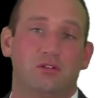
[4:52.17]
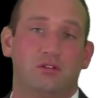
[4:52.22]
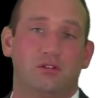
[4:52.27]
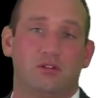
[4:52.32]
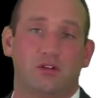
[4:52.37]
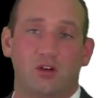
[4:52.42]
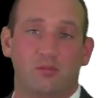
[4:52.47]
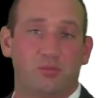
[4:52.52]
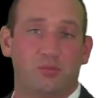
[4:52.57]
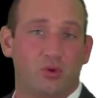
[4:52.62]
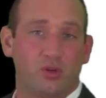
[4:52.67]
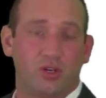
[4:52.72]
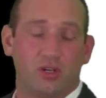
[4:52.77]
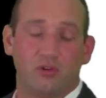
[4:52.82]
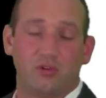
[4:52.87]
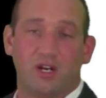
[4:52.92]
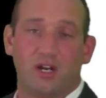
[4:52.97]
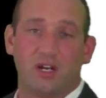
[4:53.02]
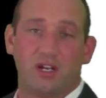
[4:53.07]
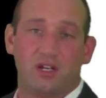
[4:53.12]
a
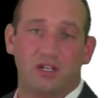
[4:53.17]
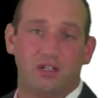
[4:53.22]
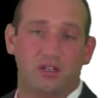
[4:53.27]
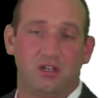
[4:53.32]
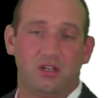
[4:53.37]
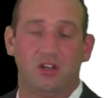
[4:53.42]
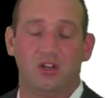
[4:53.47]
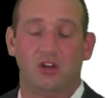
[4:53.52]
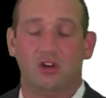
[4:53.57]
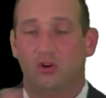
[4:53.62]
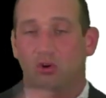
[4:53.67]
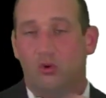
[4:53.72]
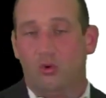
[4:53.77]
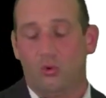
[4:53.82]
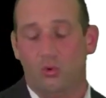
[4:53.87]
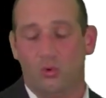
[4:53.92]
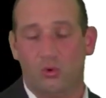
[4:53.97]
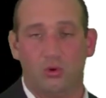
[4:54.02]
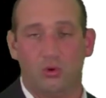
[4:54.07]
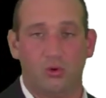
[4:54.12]
.09,
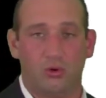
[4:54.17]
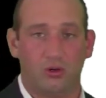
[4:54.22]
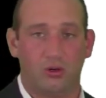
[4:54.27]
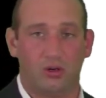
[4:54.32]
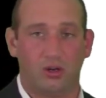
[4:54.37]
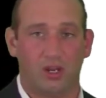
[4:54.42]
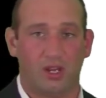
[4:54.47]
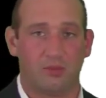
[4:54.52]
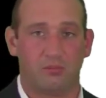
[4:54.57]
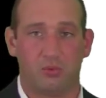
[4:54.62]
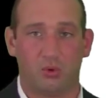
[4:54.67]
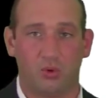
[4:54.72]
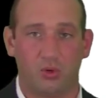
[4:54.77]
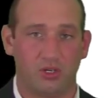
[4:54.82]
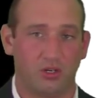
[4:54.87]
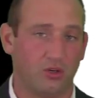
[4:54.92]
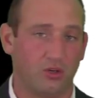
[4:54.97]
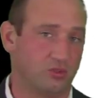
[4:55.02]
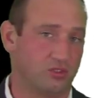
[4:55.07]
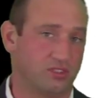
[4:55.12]
or a
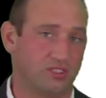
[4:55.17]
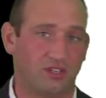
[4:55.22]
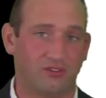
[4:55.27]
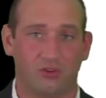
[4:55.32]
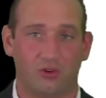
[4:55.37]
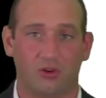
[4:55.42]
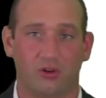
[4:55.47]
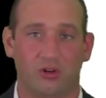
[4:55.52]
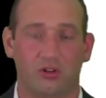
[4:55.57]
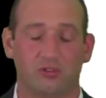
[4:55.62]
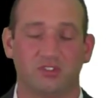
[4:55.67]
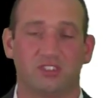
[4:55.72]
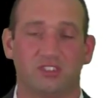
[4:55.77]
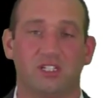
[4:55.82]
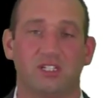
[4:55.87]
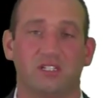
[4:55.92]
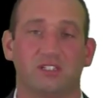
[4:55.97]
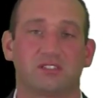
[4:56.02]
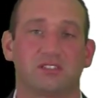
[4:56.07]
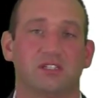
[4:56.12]
.07 or an
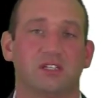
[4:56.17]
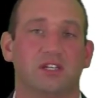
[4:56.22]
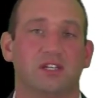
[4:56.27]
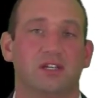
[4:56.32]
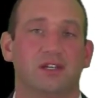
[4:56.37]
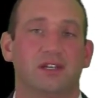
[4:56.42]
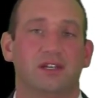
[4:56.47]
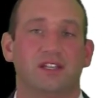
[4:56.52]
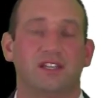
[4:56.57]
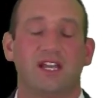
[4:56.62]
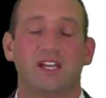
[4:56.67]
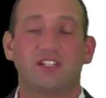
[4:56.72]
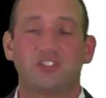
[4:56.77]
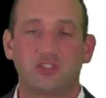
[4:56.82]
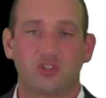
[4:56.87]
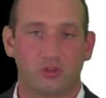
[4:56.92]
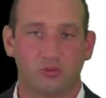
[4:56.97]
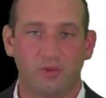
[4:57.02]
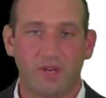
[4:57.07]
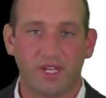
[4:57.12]
.06, that's
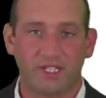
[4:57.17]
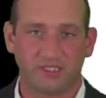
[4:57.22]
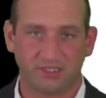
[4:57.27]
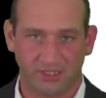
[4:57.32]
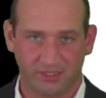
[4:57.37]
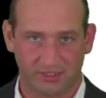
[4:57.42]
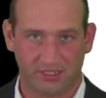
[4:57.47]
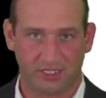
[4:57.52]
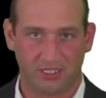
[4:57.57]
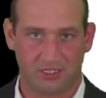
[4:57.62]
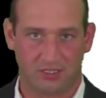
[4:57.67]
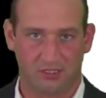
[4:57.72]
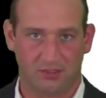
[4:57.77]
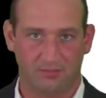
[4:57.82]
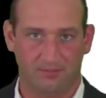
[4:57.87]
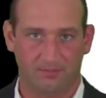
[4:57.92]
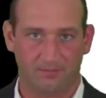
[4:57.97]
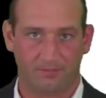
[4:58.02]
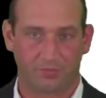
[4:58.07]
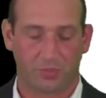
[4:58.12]
your arrest decision.
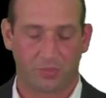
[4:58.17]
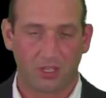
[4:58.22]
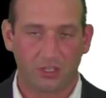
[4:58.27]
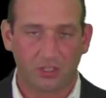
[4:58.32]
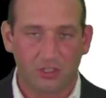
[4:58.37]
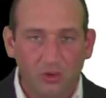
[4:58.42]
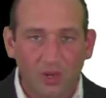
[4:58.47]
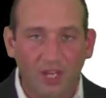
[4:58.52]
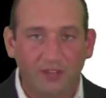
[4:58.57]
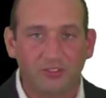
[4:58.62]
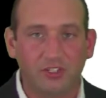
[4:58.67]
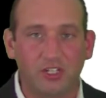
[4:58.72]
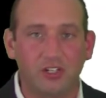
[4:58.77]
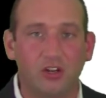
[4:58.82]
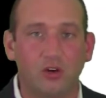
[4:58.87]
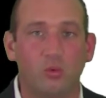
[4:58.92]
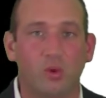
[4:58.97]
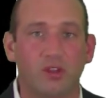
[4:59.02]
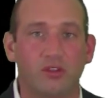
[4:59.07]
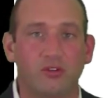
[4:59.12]
You have to know
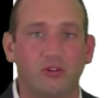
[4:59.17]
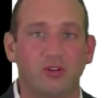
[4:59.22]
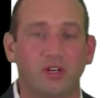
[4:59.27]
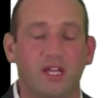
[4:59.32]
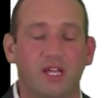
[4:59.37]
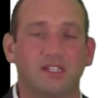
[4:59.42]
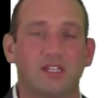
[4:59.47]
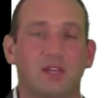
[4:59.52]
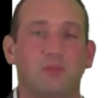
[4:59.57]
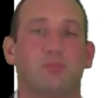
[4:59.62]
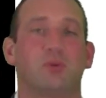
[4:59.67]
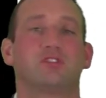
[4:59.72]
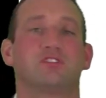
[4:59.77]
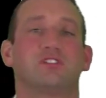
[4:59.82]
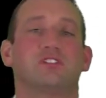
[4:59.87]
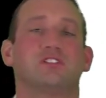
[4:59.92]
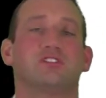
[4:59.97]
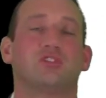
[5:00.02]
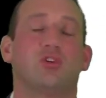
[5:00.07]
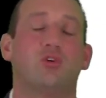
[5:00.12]
whether or not that person
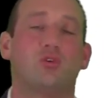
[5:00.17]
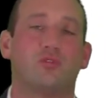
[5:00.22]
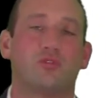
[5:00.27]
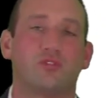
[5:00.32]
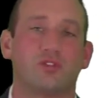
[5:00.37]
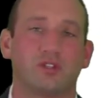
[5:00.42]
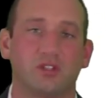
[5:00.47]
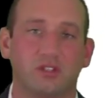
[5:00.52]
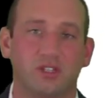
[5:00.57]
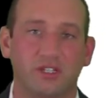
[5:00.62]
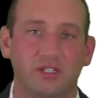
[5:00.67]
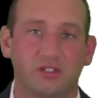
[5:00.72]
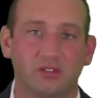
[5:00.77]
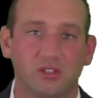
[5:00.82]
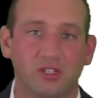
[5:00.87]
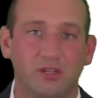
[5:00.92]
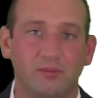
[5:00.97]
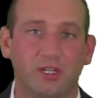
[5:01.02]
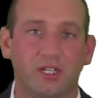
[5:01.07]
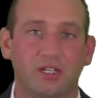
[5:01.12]
is over the legal
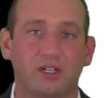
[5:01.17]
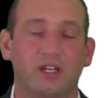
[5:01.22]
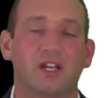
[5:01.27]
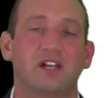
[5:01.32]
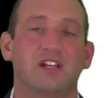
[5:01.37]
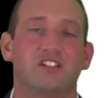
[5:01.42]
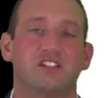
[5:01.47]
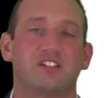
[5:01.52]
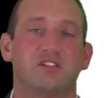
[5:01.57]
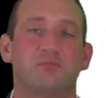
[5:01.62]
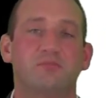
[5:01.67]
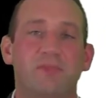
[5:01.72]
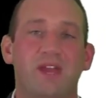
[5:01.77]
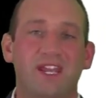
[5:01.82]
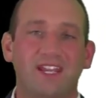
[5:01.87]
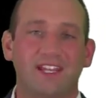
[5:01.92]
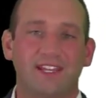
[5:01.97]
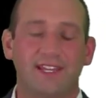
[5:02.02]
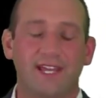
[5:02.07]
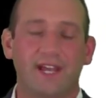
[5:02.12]
limit to
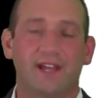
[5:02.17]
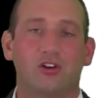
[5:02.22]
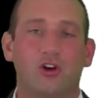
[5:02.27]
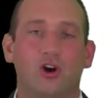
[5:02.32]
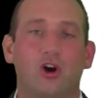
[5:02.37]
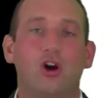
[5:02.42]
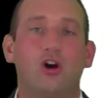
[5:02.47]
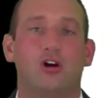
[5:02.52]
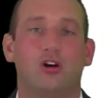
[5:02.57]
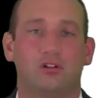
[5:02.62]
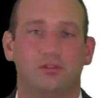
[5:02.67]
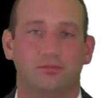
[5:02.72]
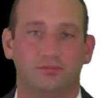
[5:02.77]
make that call.